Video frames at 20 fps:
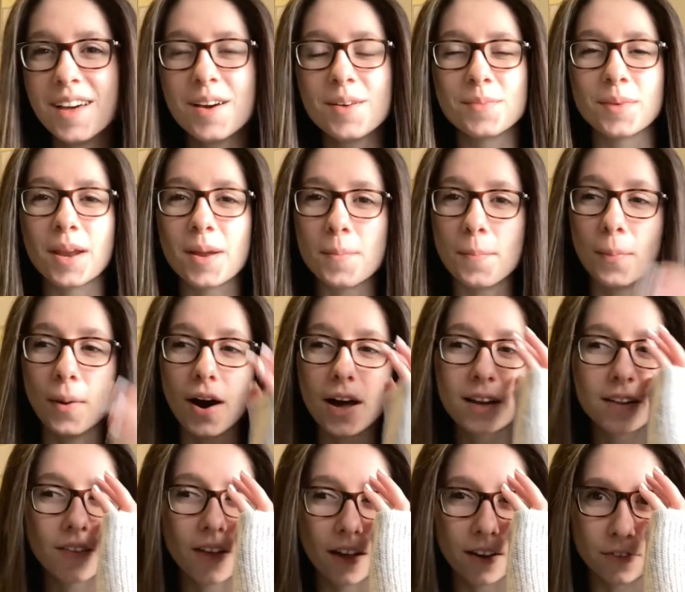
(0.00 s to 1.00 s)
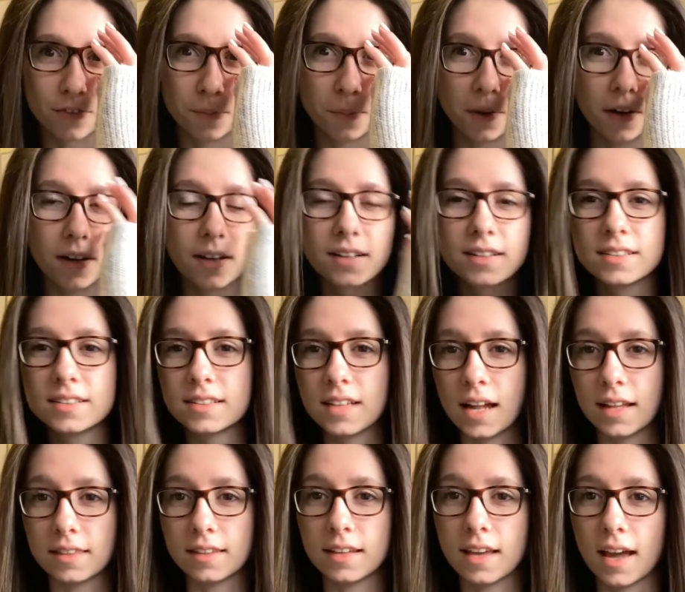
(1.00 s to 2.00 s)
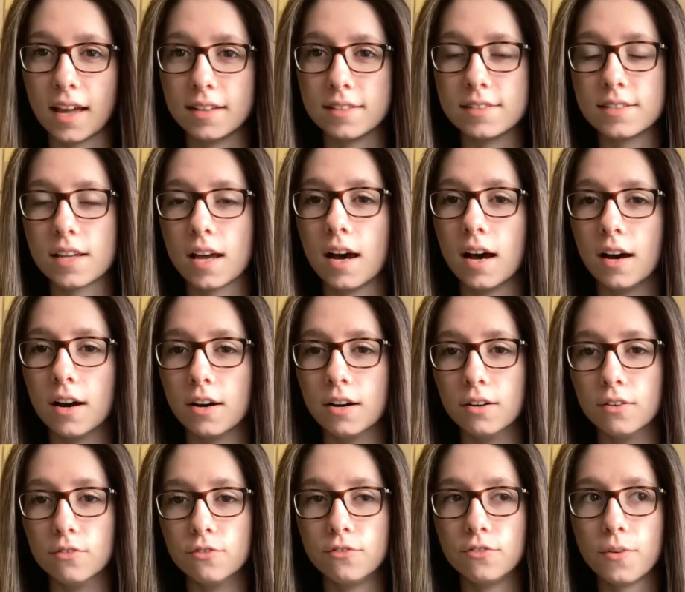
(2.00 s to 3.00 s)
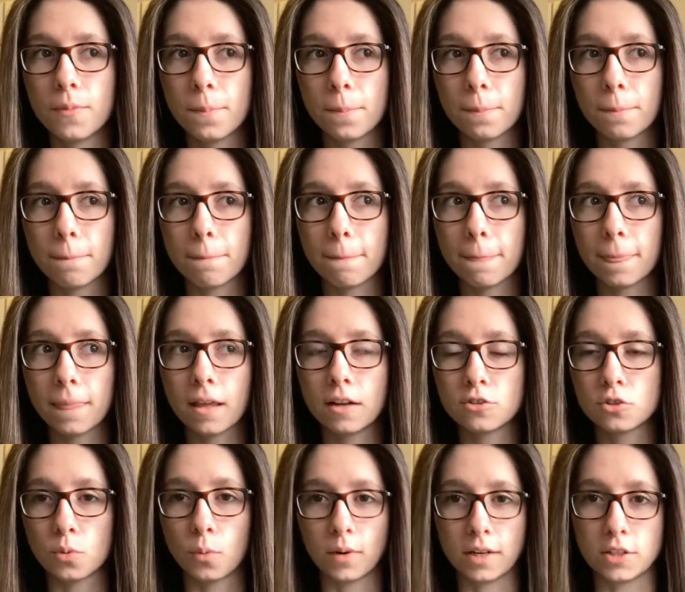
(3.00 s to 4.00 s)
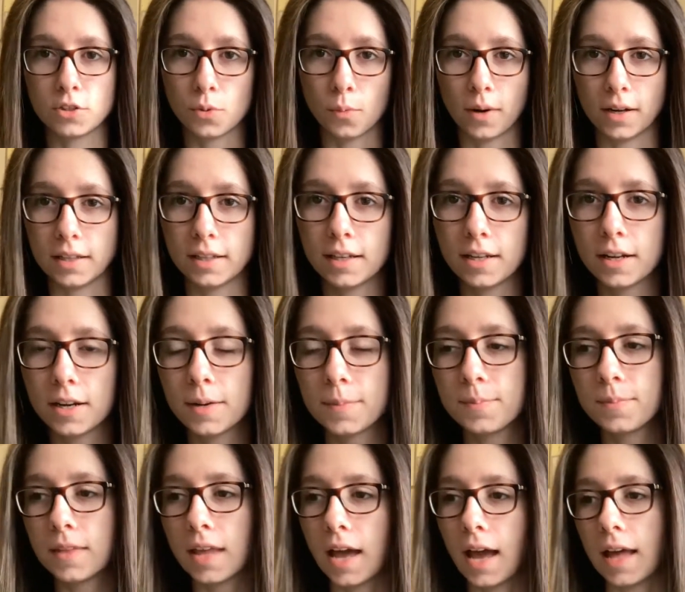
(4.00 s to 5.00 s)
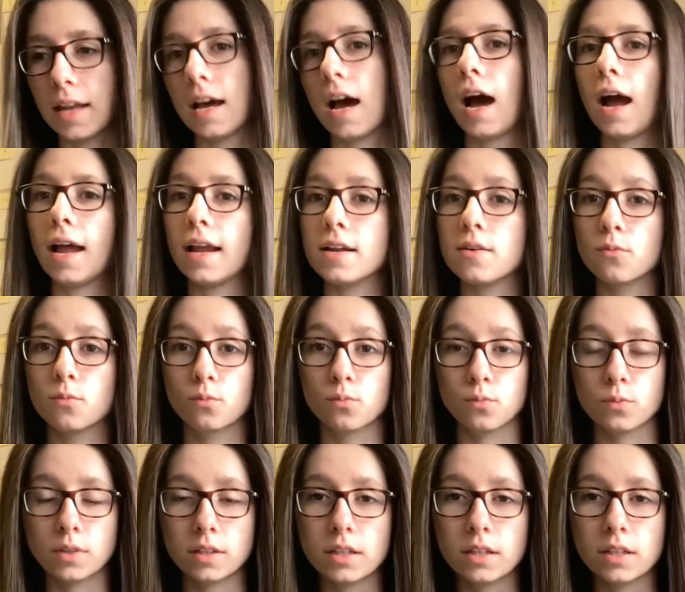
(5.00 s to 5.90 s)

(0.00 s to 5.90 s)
But I bought a lot of books at the end of 2020 here, and I'm